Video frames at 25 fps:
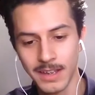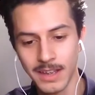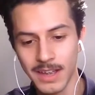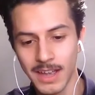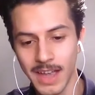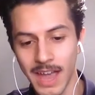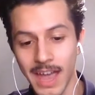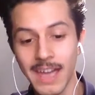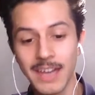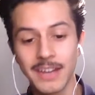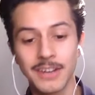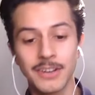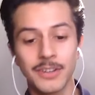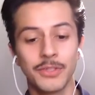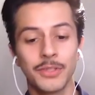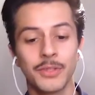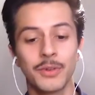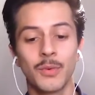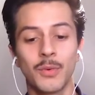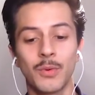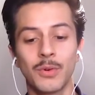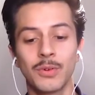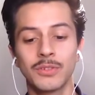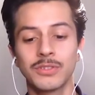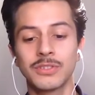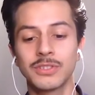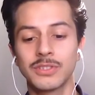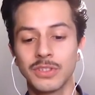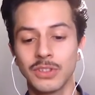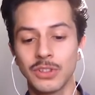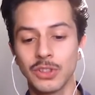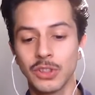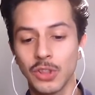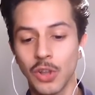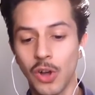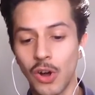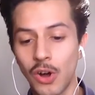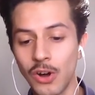And the world's
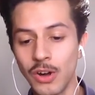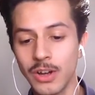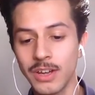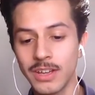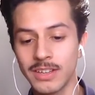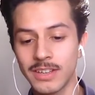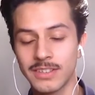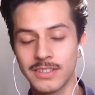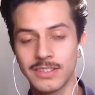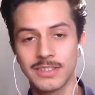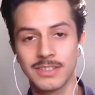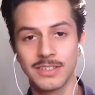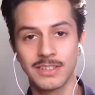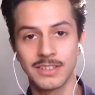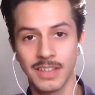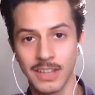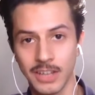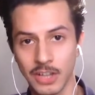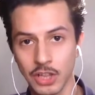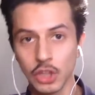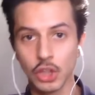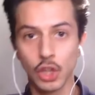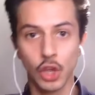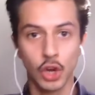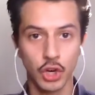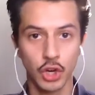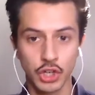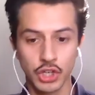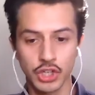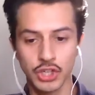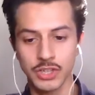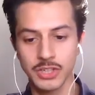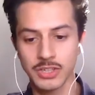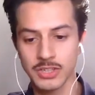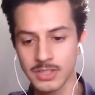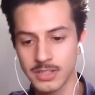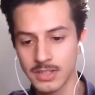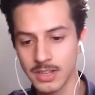longest,
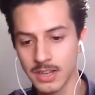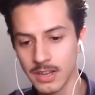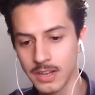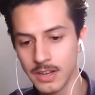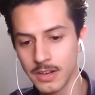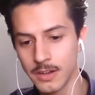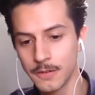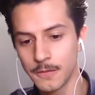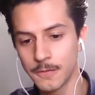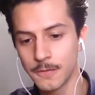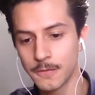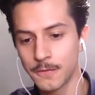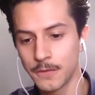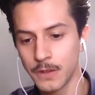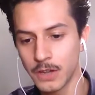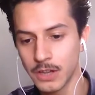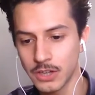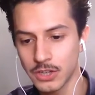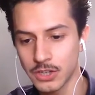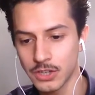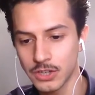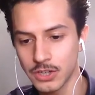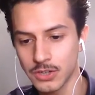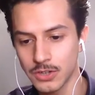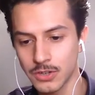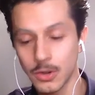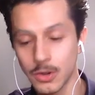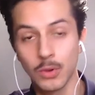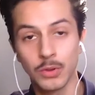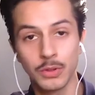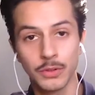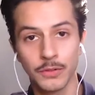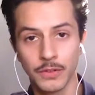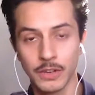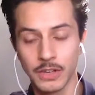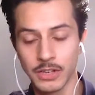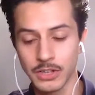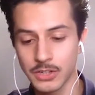largest
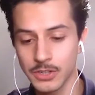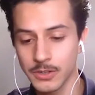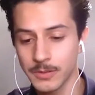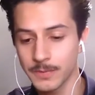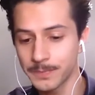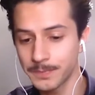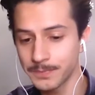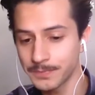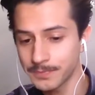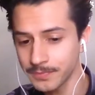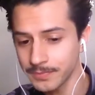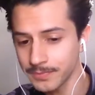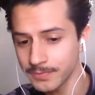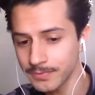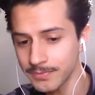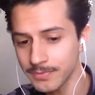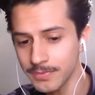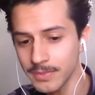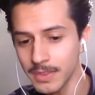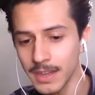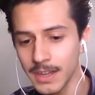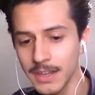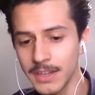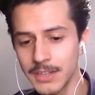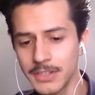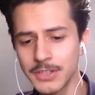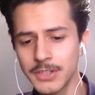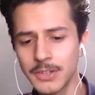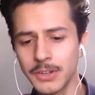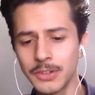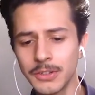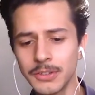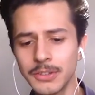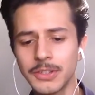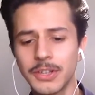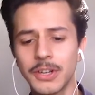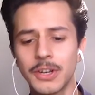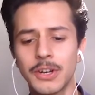goldfish, is
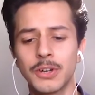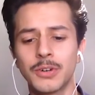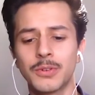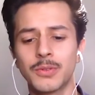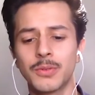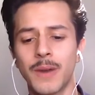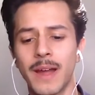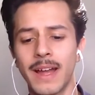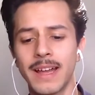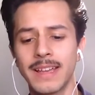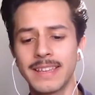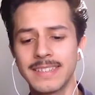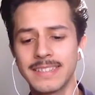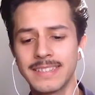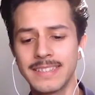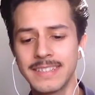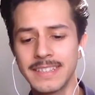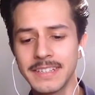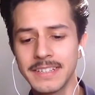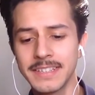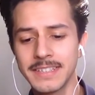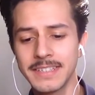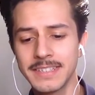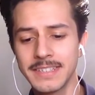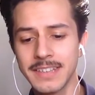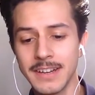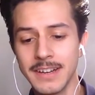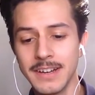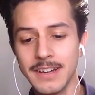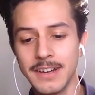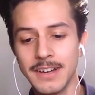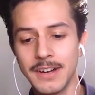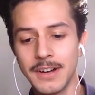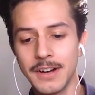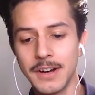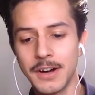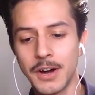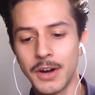called Carassius
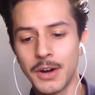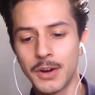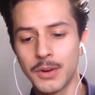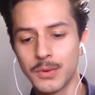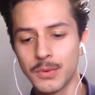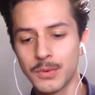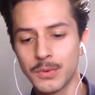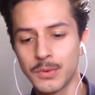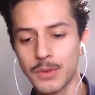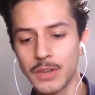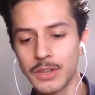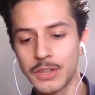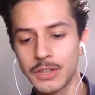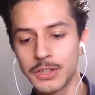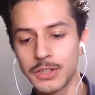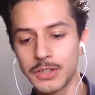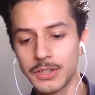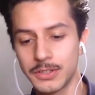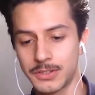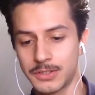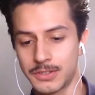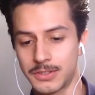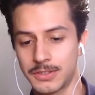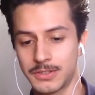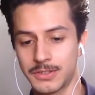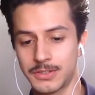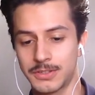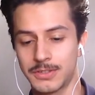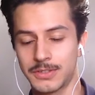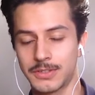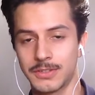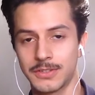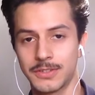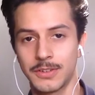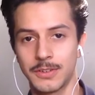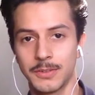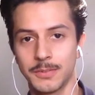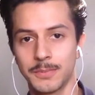auratus.
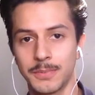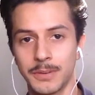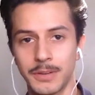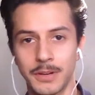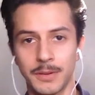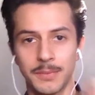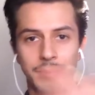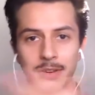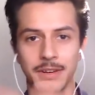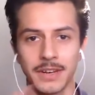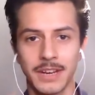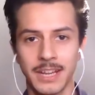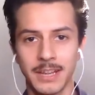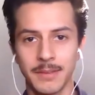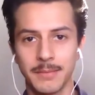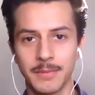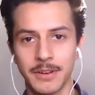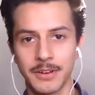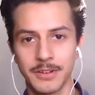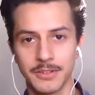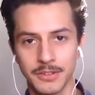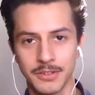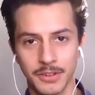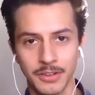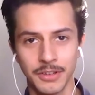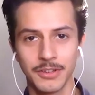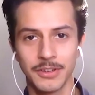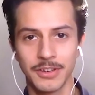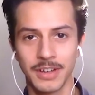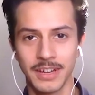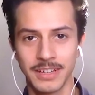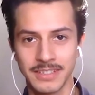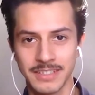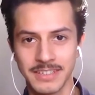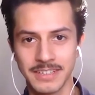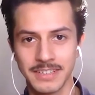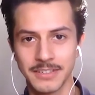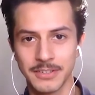I'll put up the name here so you
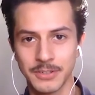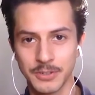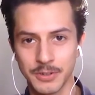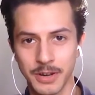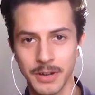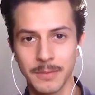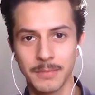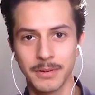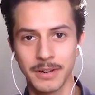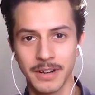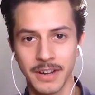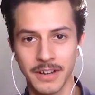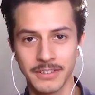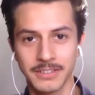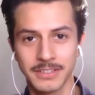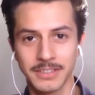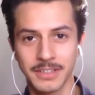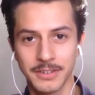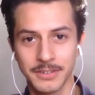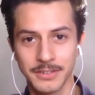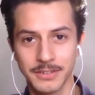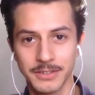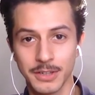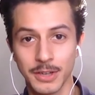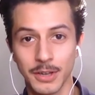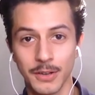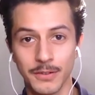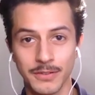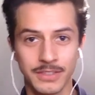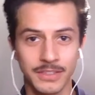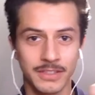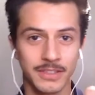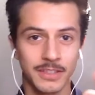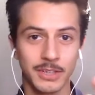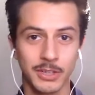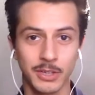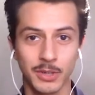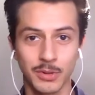guys can try and pronounce that yourselves,
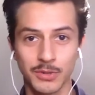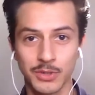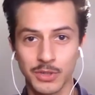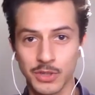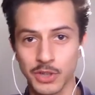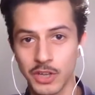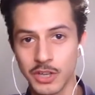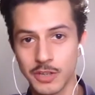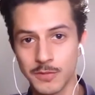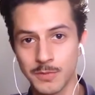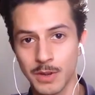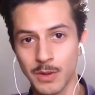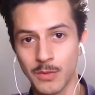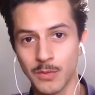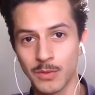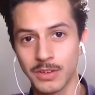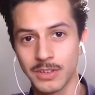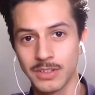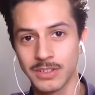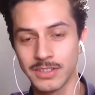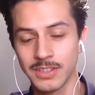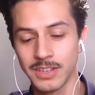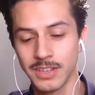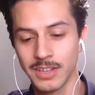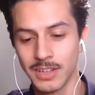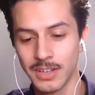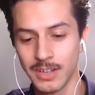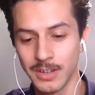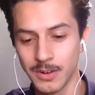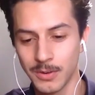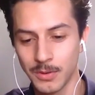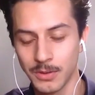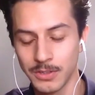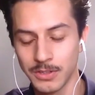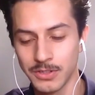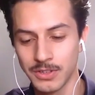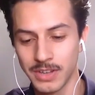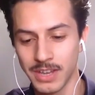and then don't judge me once
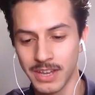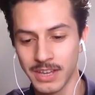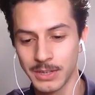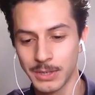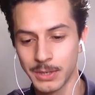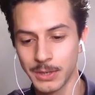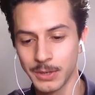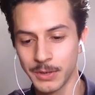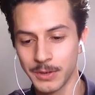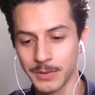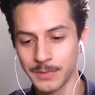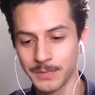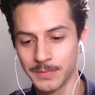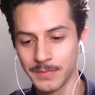you can't do it.